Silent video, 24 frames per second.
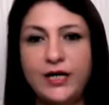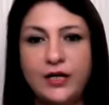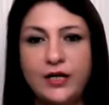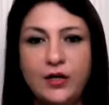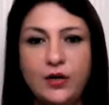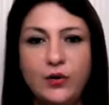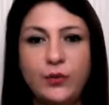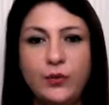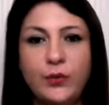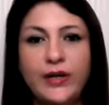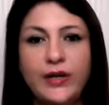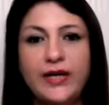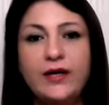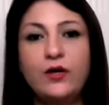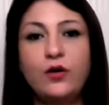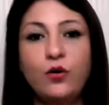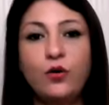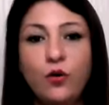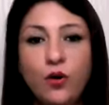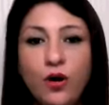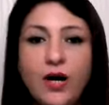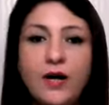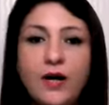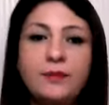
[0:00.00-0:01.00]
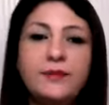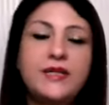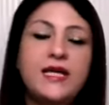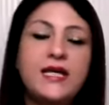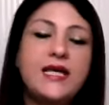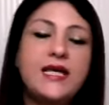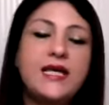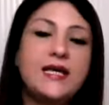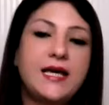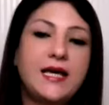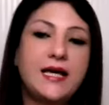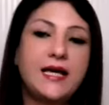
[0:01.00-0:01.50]
Now we grow up
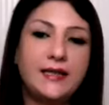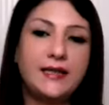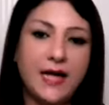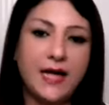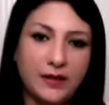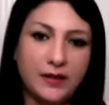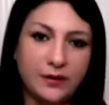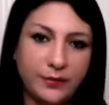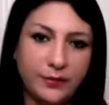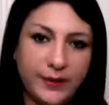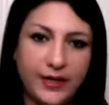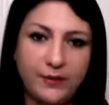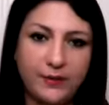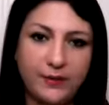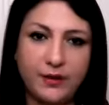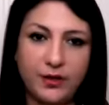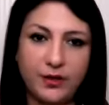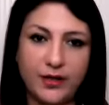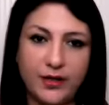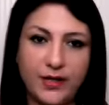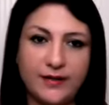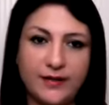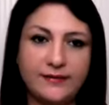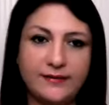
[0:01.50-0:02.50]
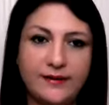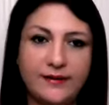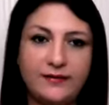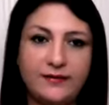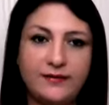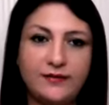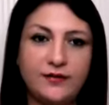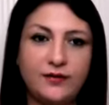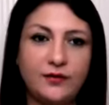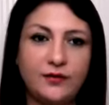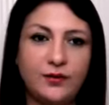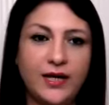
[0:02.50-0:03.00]
thinking that way about
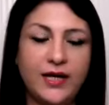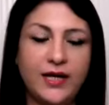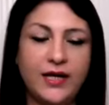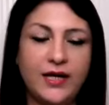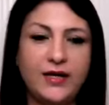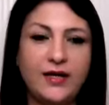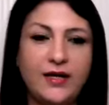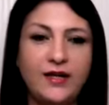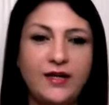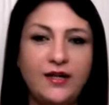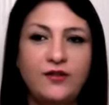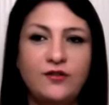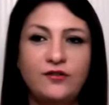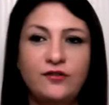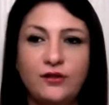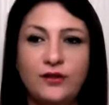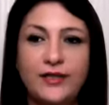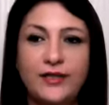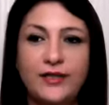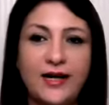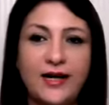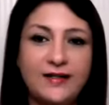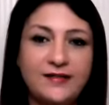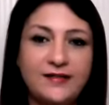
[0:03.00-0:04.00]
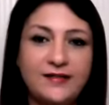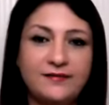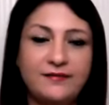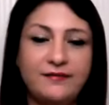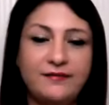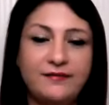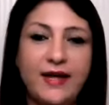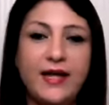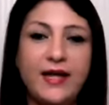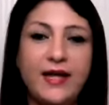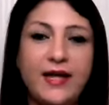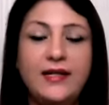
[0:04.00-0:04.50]
ourselves. Okay, so that's
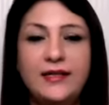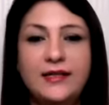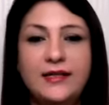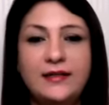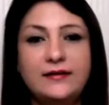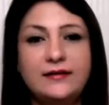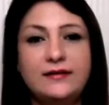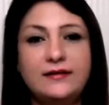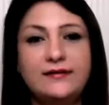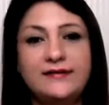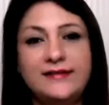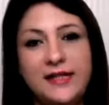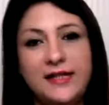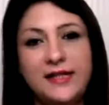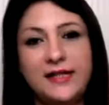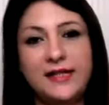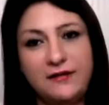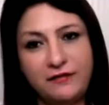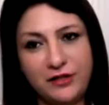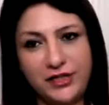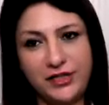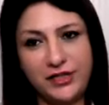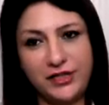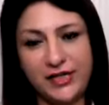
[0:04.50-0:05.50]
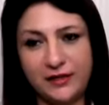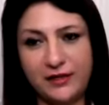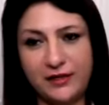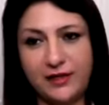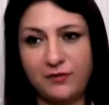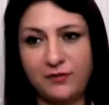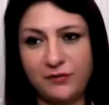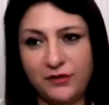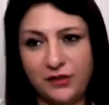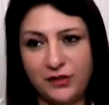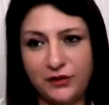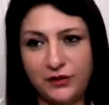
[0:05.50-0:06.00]
when the self-rejector
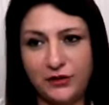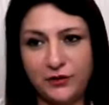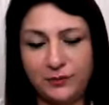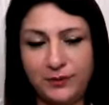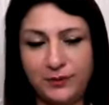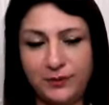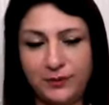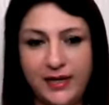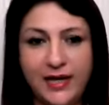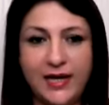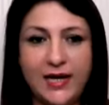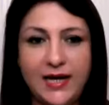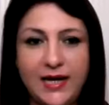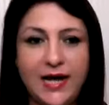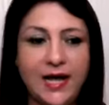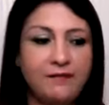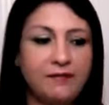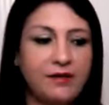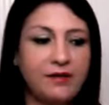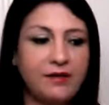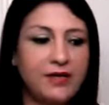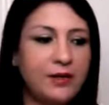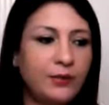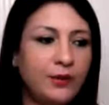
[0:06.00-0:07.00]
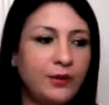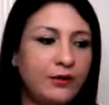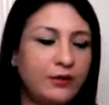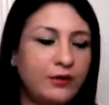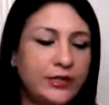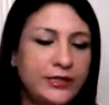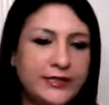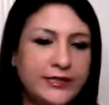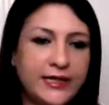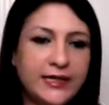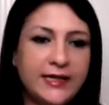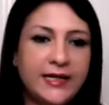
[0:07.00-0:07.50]
comes into play, and we keep on
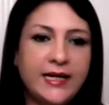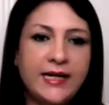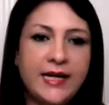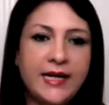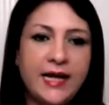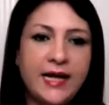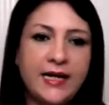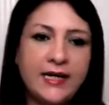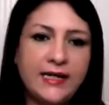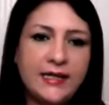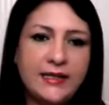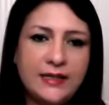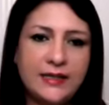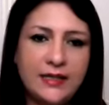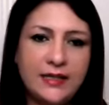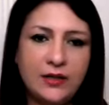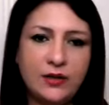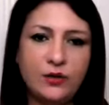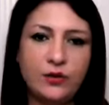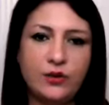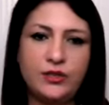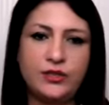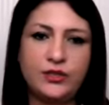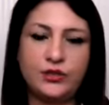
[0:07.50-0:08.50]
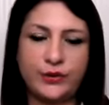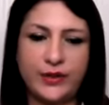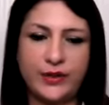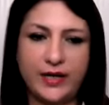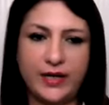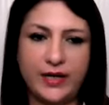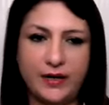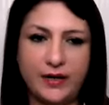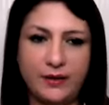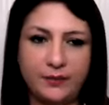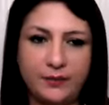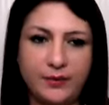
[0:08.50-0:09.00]
rejecting anything good
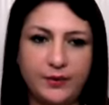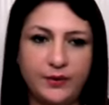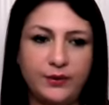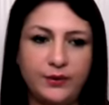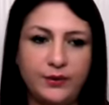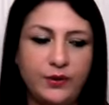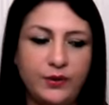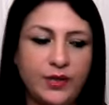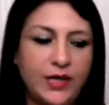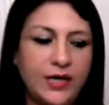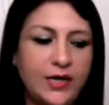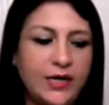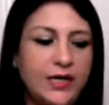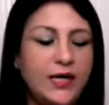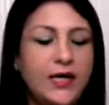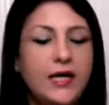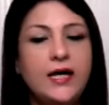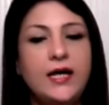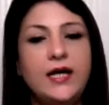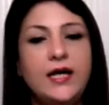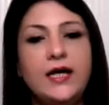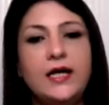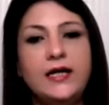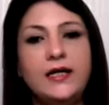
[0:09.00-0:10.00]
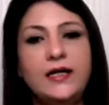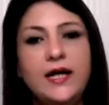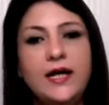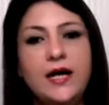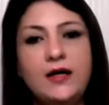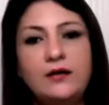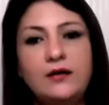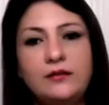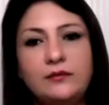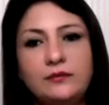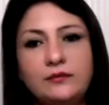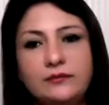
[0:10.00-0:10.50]
showing up. Okay?
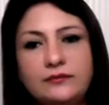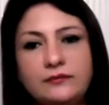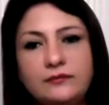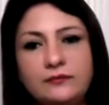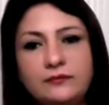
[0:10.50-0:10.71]
Now,